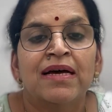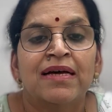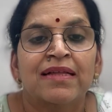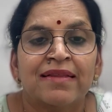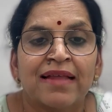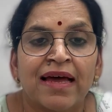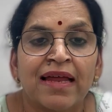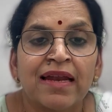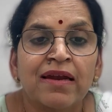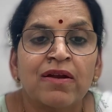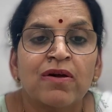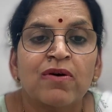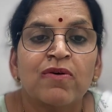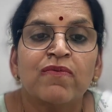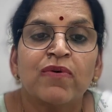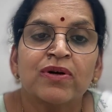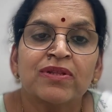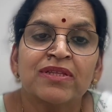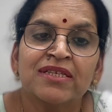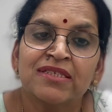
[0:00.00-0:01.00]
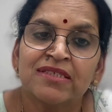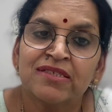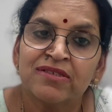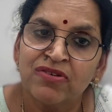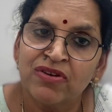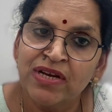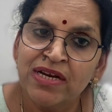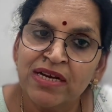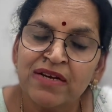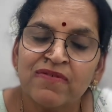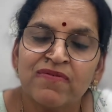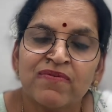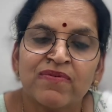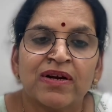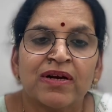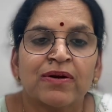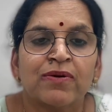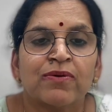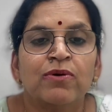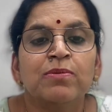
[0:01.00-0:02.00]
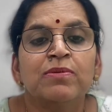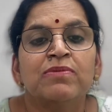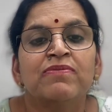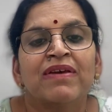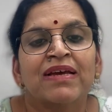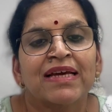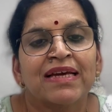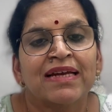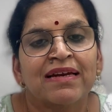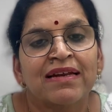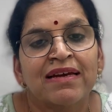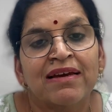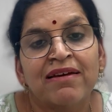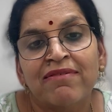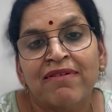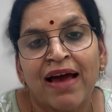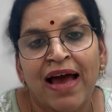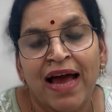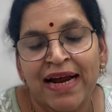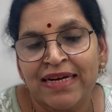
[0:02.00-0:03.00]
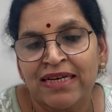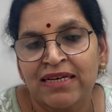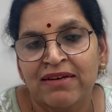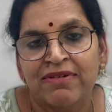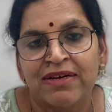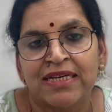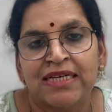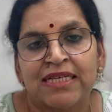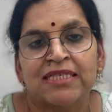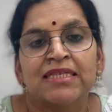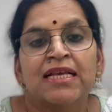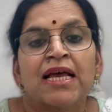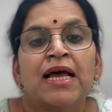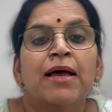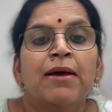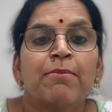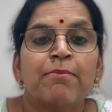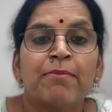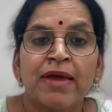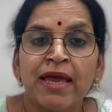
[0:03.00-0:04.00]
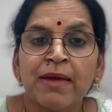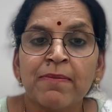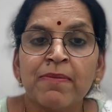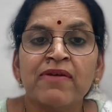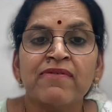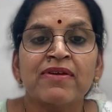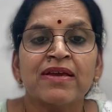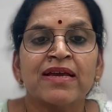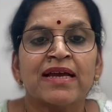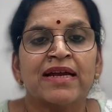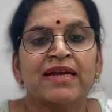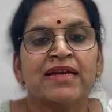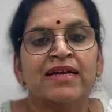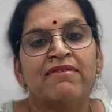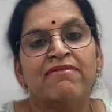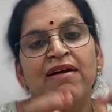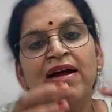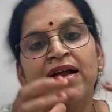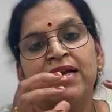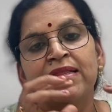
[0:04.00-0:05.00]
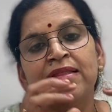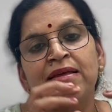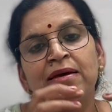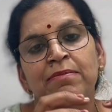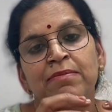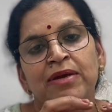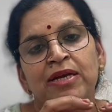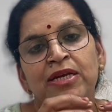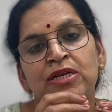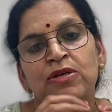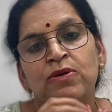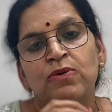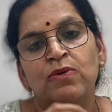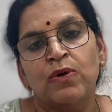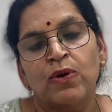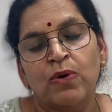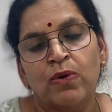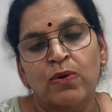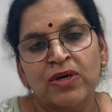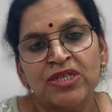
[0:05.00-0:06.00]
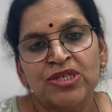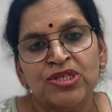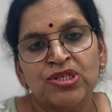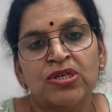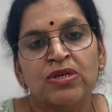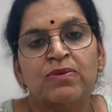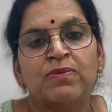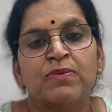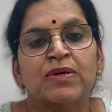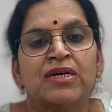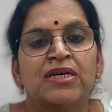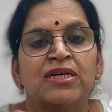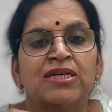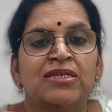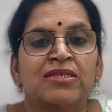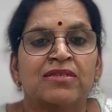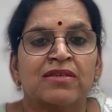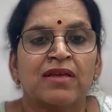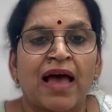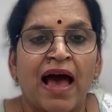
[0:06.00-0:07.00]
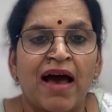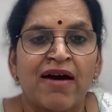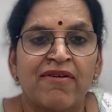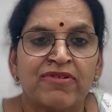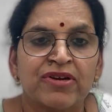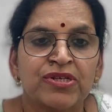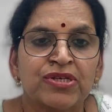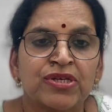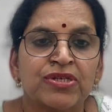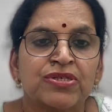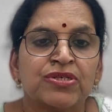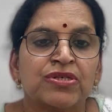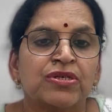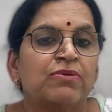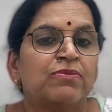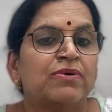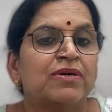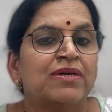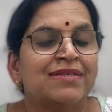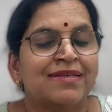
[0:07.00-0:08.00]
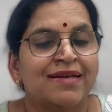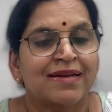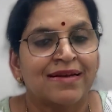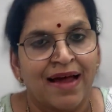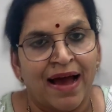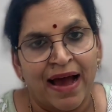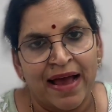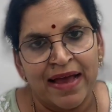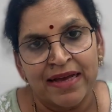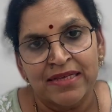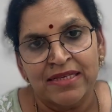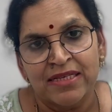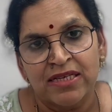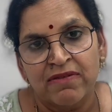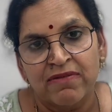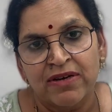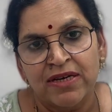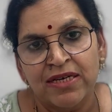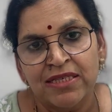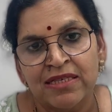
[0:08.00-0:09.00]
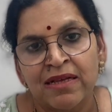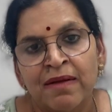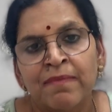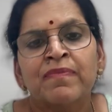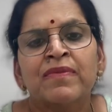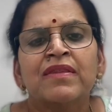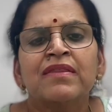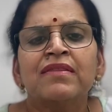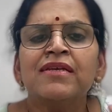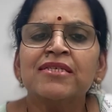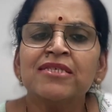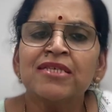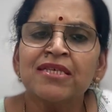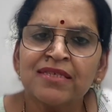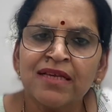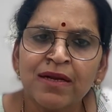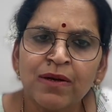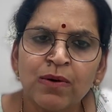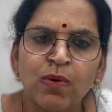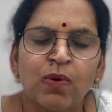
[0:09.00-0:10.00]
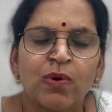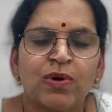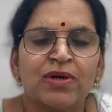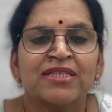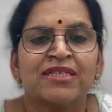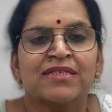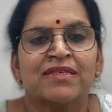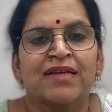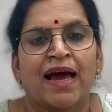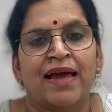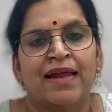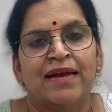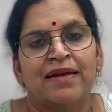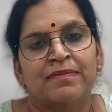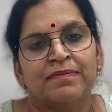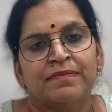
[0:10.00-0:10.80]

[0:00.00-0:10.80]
Then for these 3 different groups, we can give activities. Maybe we can divide them into low achievers, average achievers and high achievers. This is an old style.